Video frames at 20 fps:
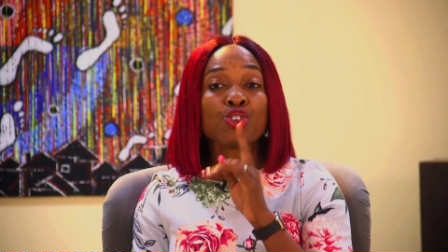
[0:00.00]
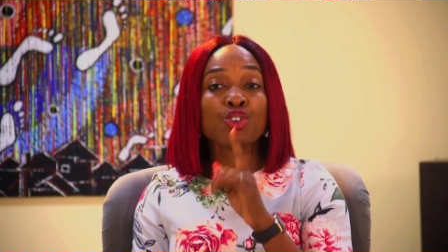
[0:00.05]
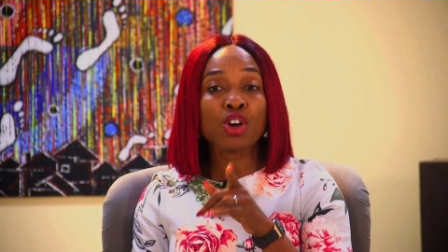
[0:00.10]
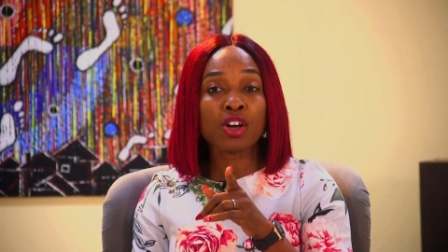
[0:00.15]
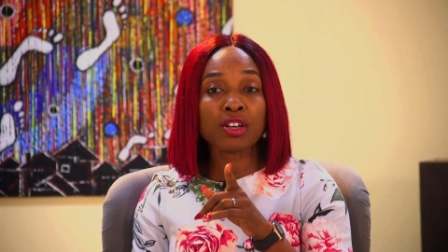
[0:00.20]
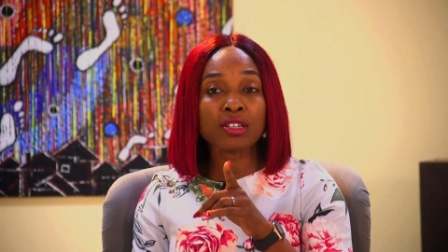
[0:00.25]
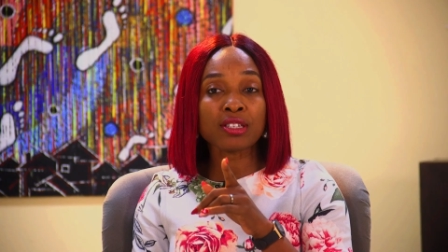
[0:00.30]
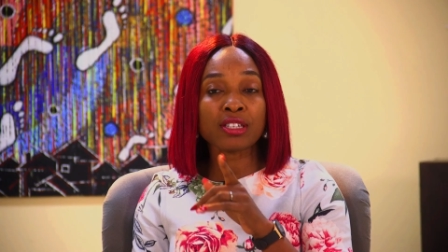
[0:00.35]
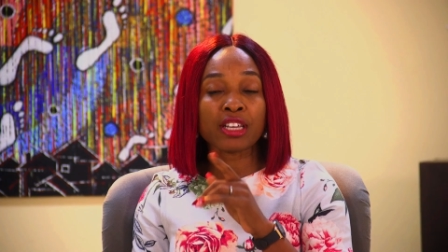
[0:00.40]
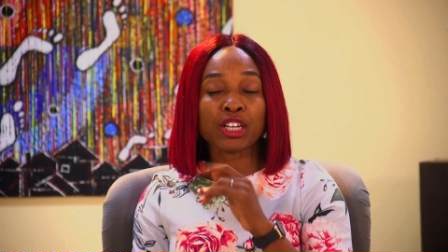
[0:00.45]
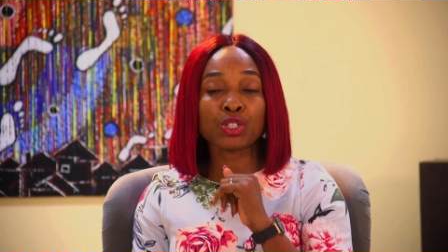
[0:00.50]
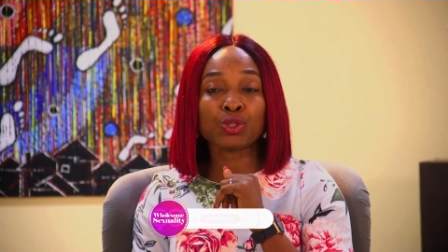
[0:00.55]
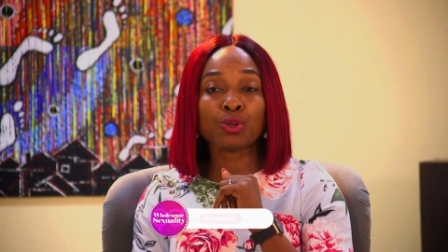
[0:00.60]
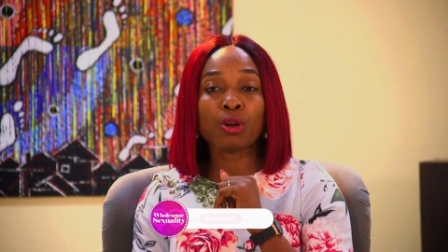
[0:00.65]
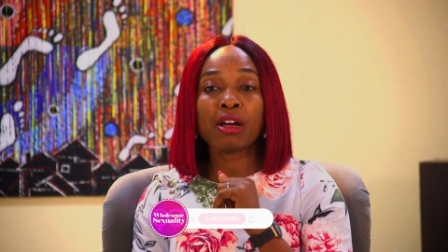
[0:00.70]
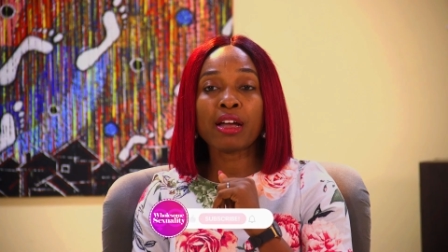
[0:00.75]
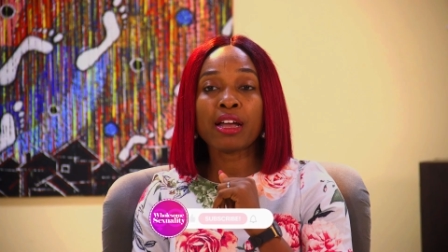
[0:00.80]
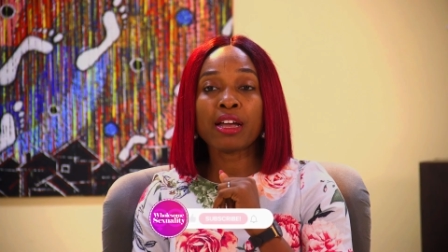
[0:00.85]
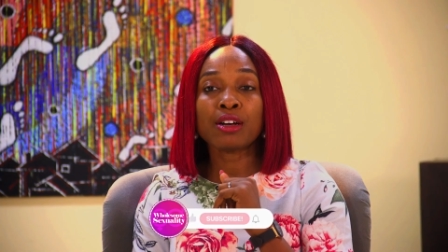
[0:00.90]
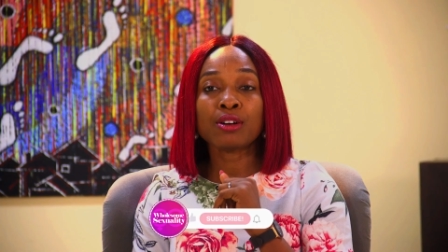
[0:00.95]
your
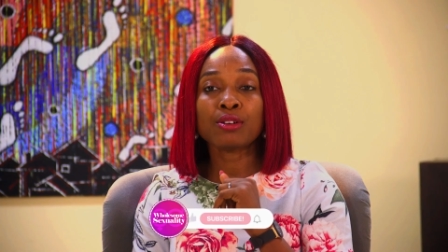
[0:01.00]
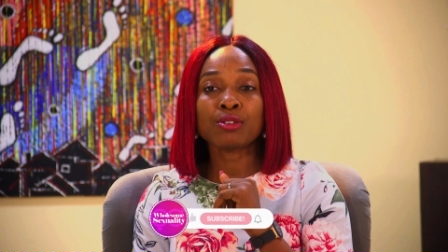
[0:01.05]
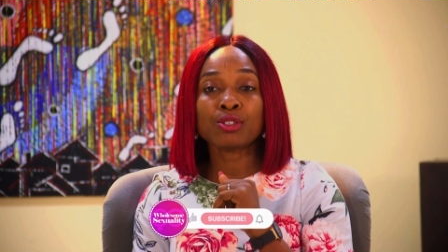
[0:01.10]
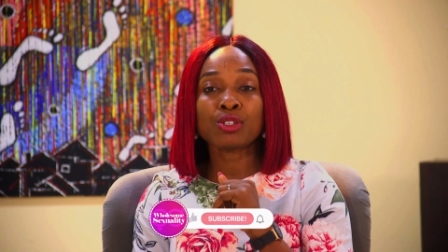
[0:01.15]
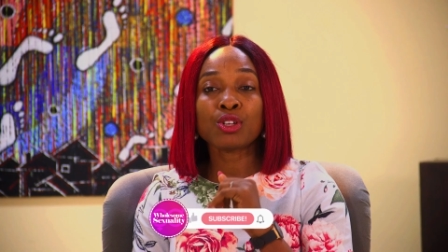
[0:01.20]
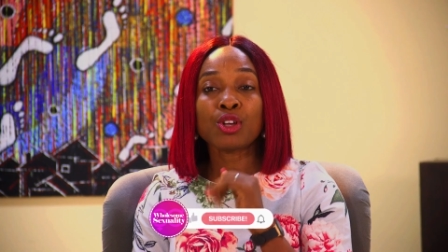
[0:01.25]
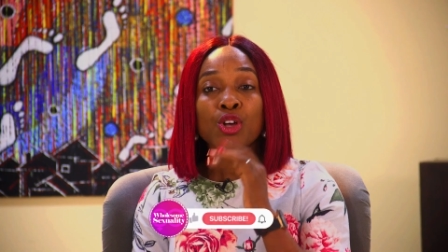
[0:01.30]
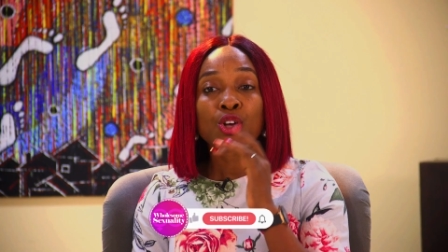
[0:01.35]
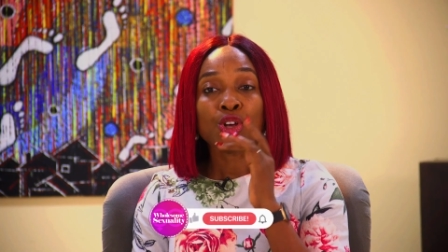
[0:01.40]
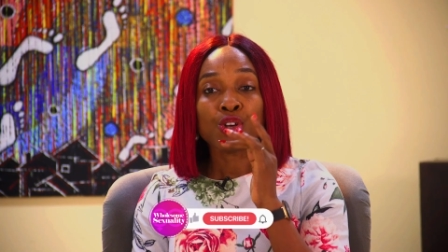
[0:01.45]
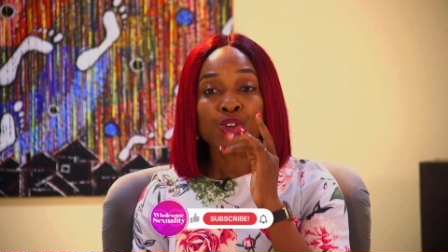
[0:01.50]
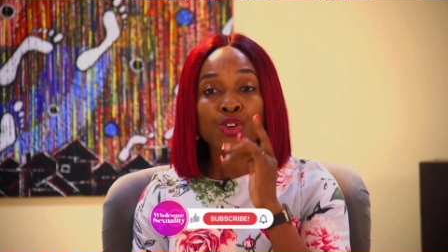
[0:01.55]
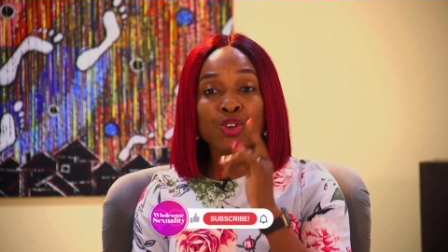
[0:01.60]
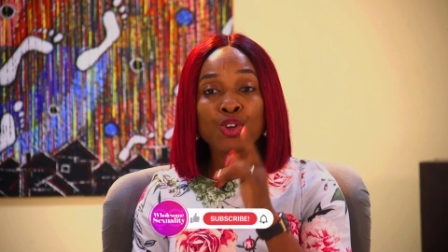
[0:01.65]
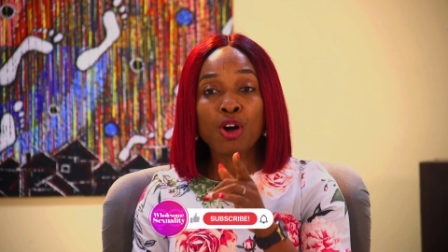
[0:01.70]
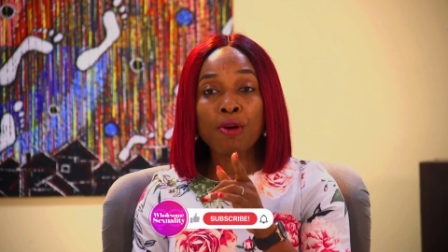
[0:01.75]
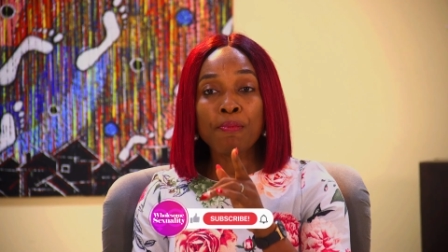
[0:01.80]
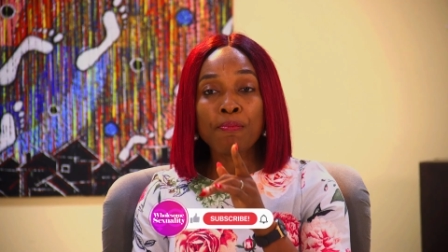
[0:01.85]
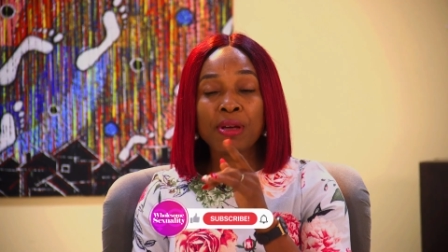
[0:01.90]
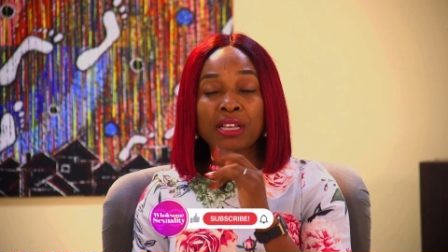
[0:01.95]
sexual health,
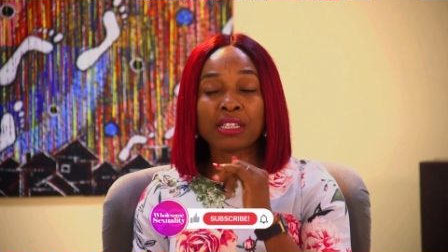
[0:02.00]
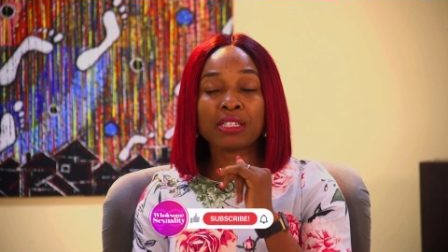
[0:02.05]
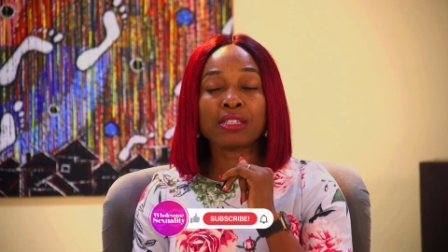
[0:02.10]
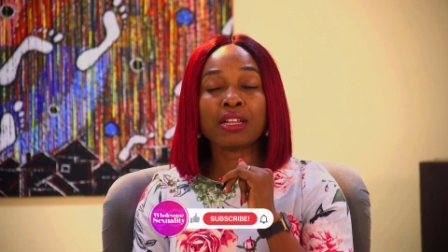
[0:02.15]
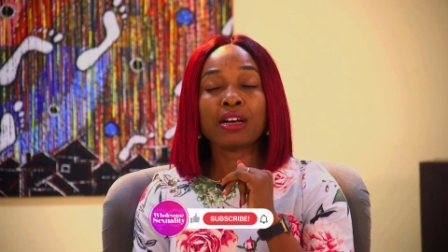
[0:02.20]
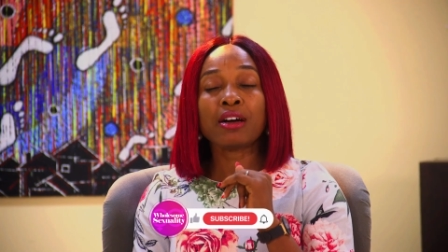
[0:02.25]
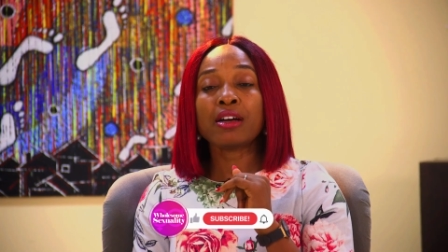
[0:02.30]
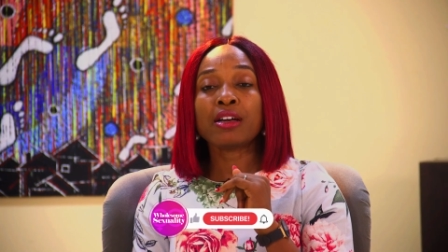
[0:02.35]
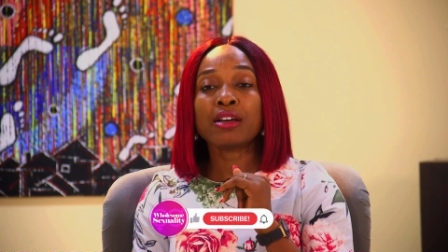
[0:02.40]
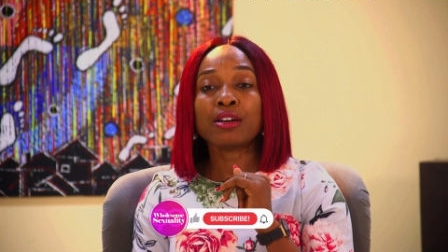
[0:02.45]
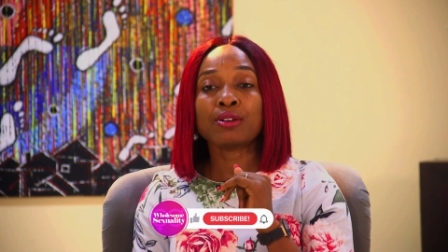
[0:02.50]
your personal